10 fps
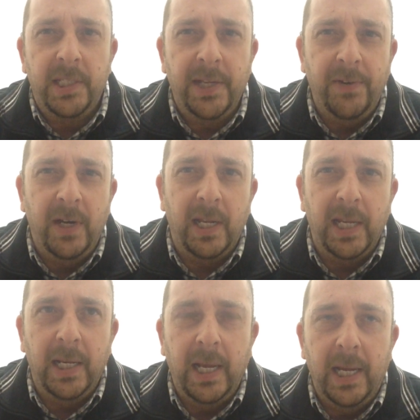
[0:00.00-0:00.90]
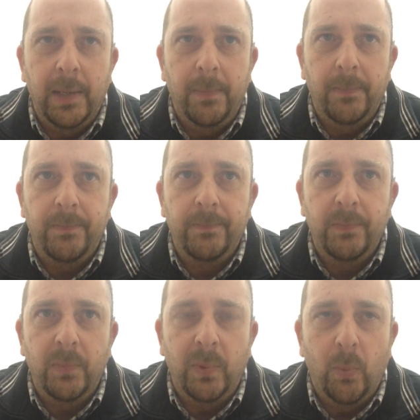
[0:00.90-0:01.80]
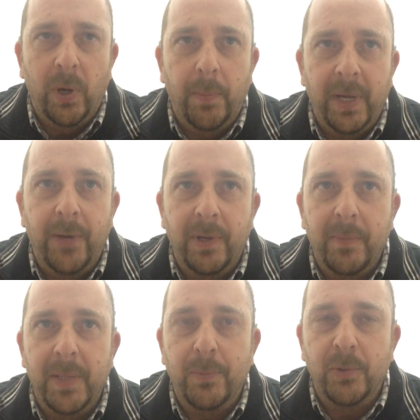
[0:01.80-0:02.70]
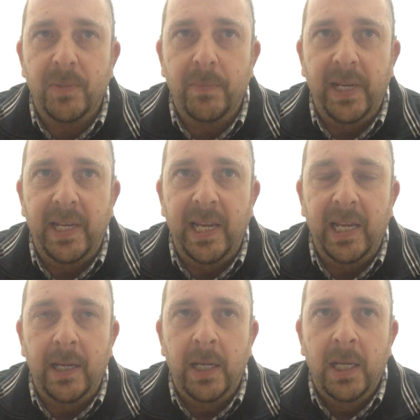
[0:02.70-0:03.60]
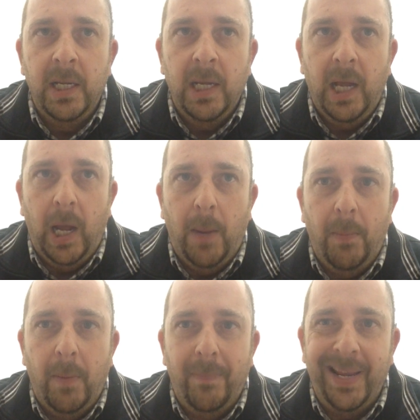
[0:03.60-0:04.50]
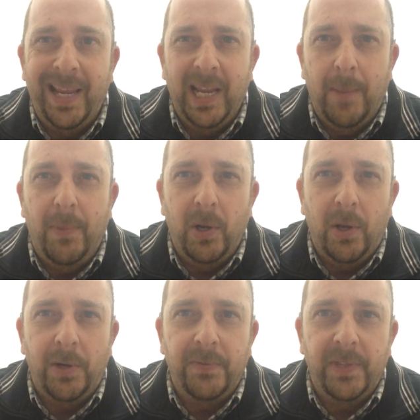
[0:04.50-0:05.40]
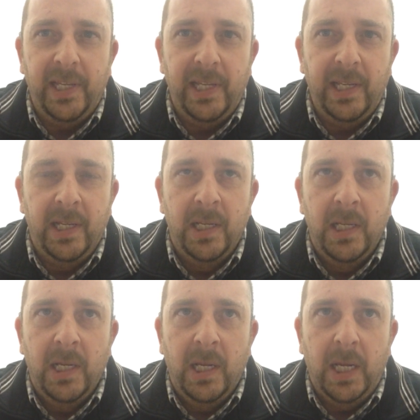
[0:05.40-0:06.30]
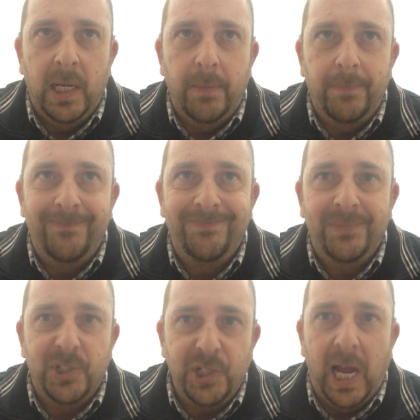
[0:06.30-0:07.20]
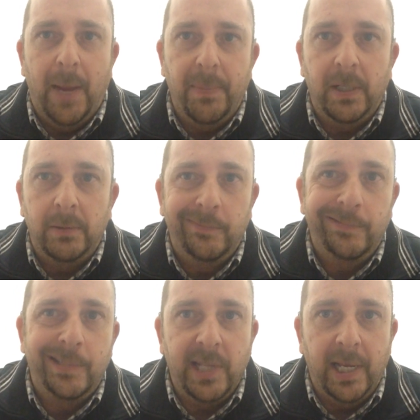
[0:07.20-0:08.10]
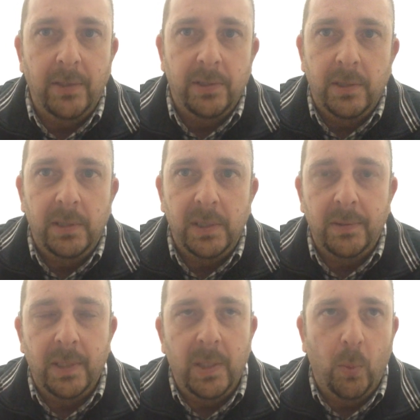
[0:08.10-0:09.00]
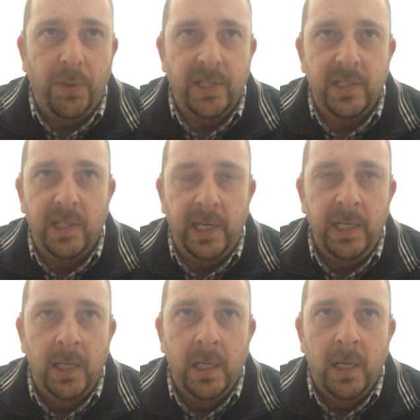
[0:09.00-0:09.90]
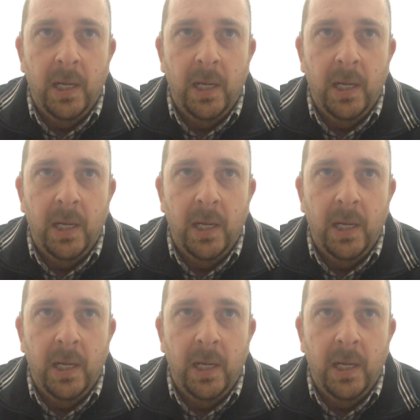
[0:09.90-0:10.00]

Definitely, when I'm hearing people speaking, I'm picking up a lot of the sharper sounds in what they're saying.